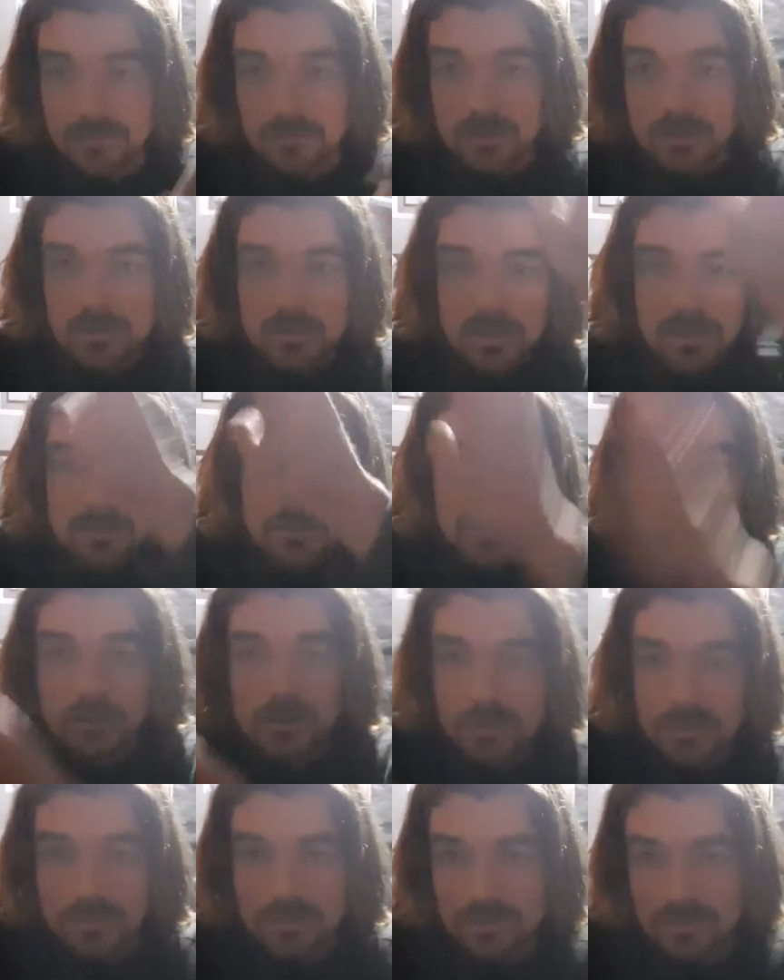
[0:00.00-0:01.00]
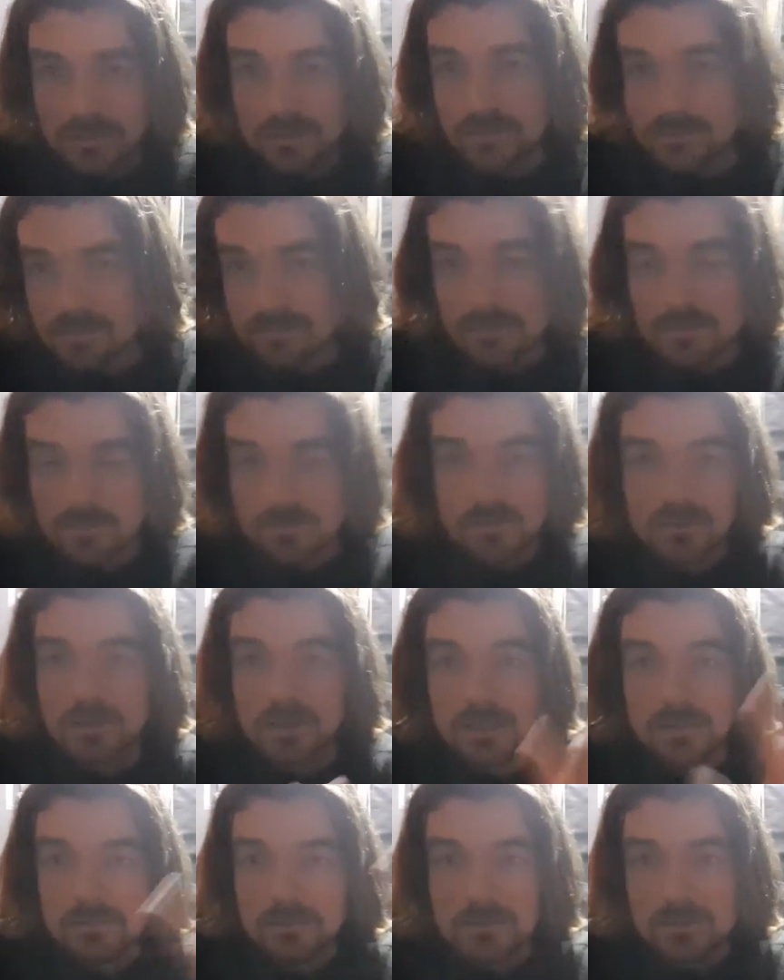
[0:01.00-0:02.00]
because you have to cut through
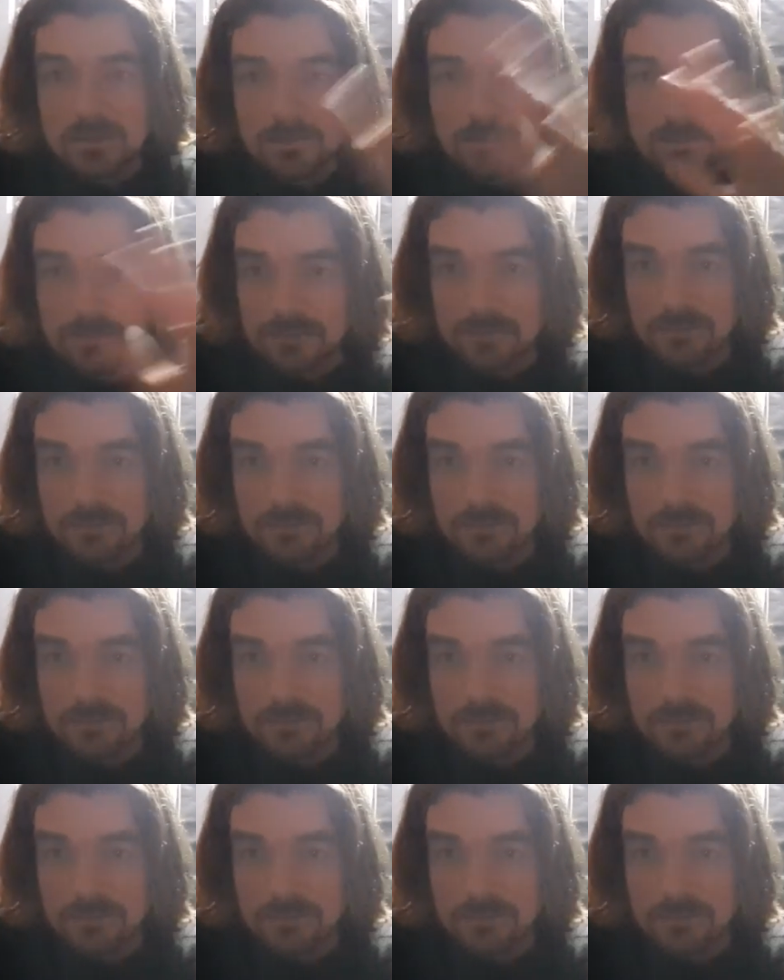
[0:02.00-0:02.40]
limbs